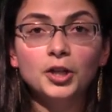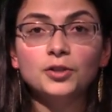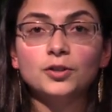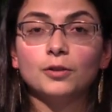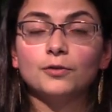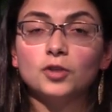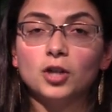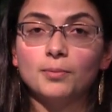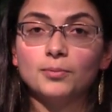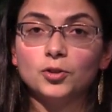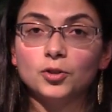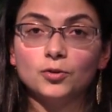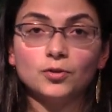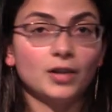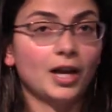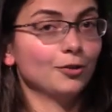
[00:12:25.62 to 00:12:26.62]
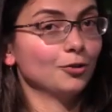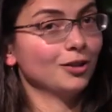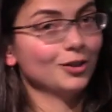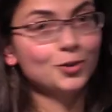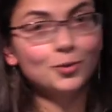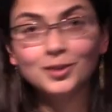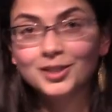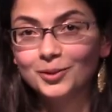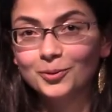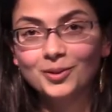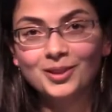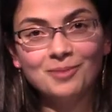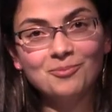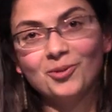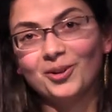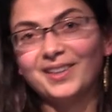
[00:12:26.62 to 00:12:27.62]
So if Jamba Juice entered into a deal with
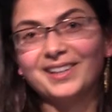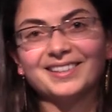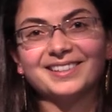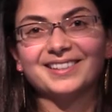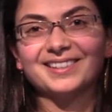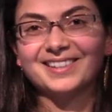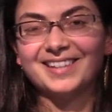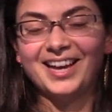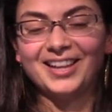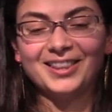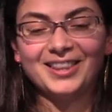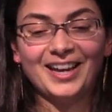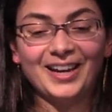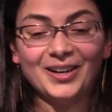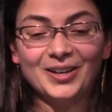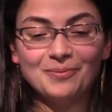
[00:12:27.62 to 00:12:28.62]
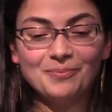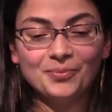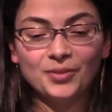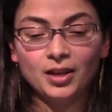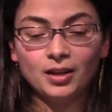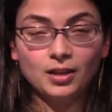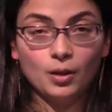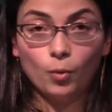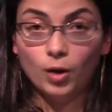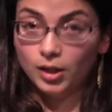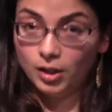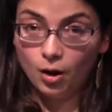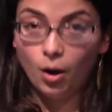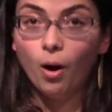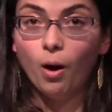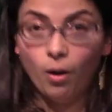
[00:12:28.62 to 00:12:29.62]
them where they said they wanted
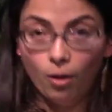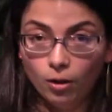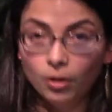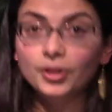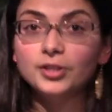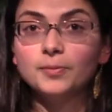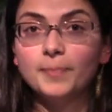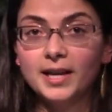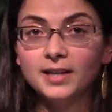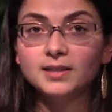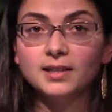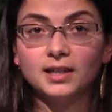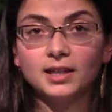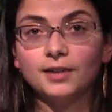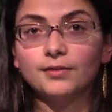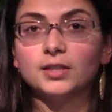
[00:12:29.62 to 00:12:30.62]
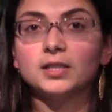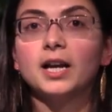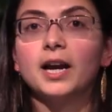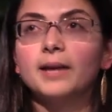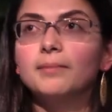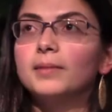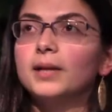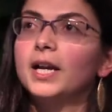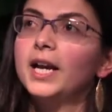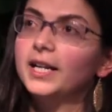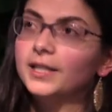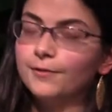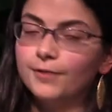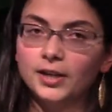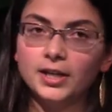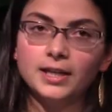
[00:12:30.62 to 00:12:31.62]
all the space at a given time, it's
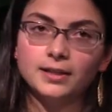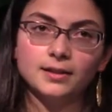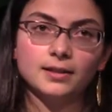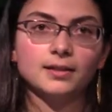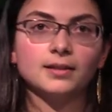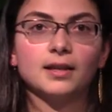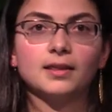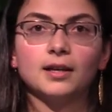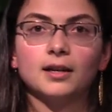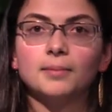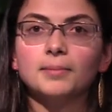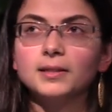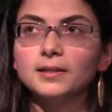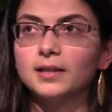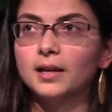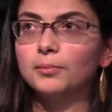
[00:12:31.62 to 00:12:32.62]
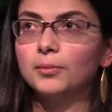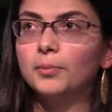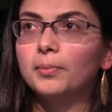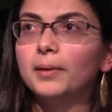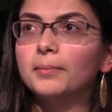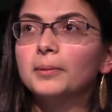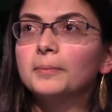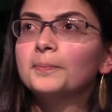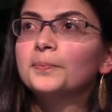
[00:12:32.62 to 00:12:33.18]
very easy to set that up inside MoPub.